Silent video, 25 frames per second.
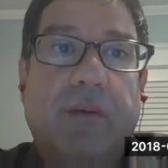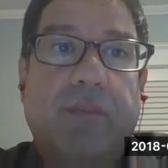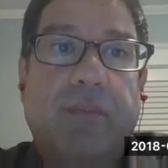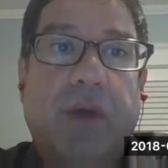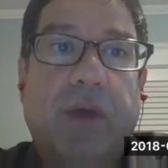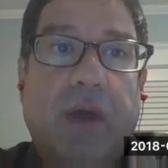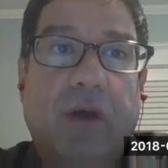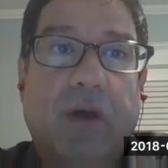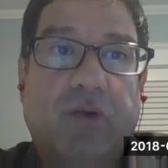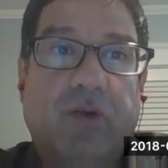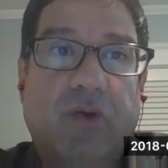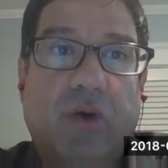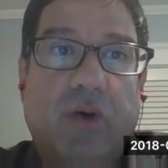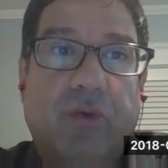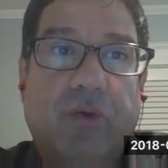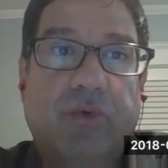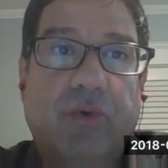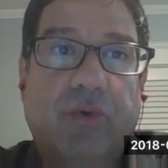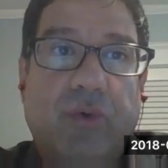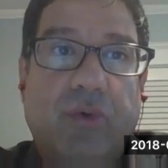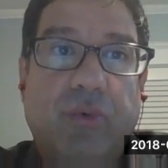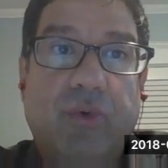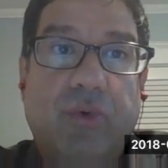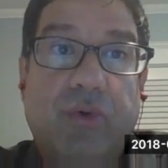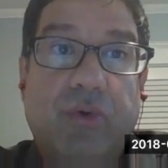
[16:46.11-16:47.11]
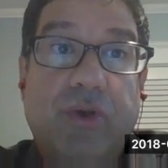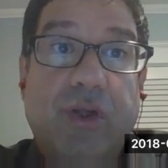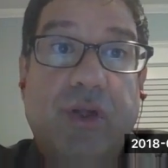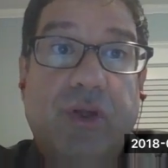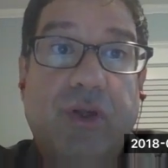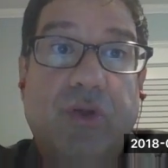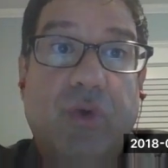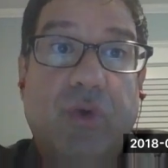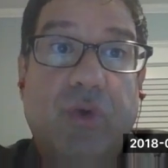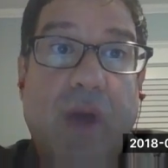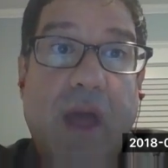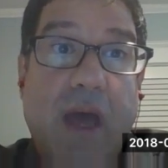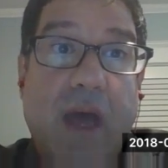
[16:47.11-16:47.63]
because also you
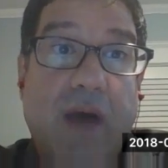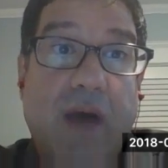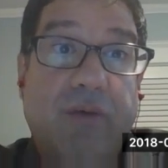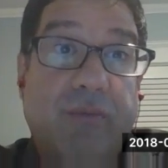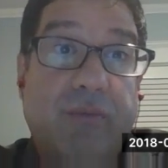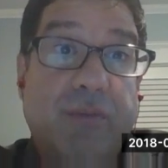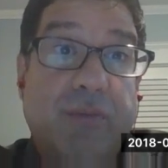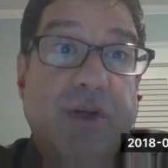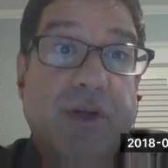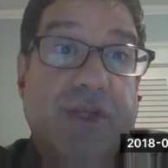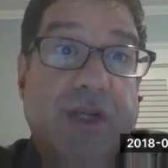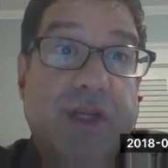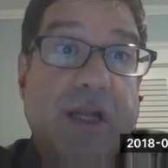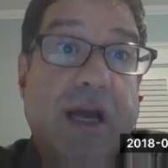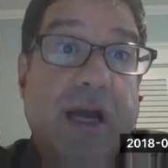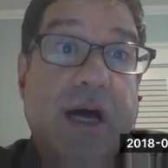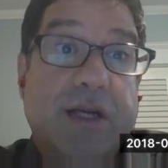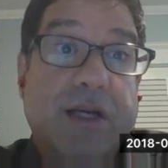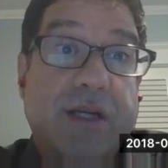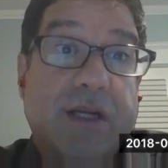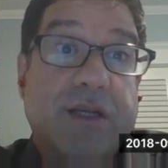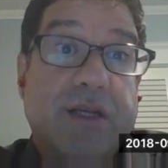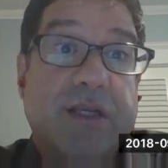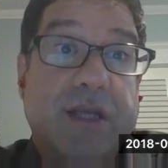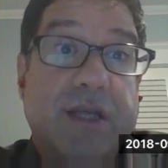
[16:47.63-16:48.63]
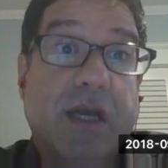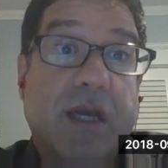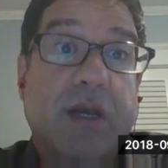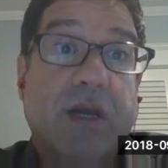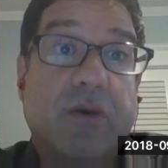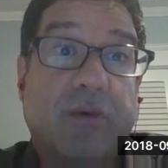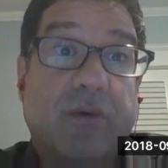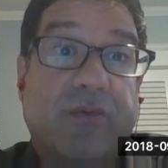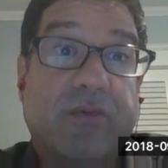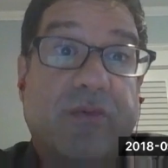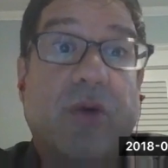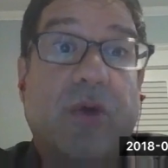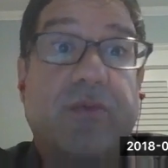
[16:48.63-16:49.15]
need to have much larger
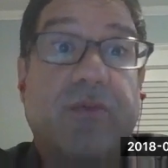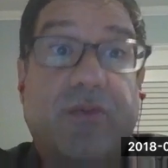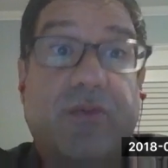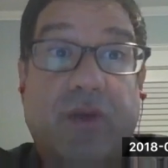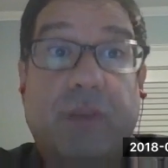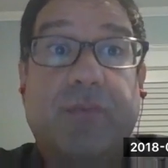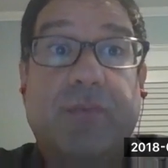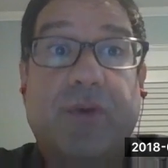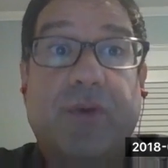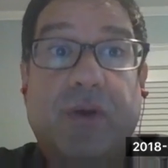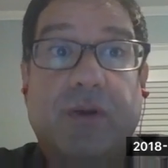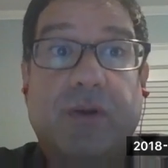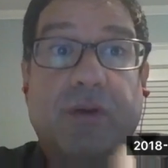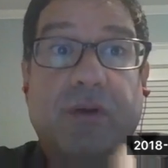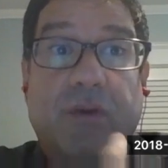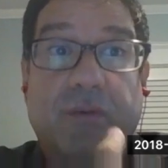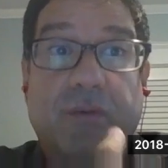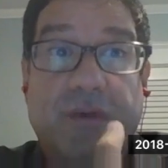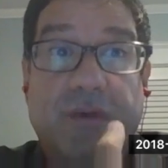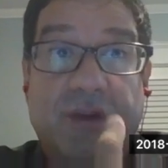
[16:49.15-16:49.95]
scale of consumption.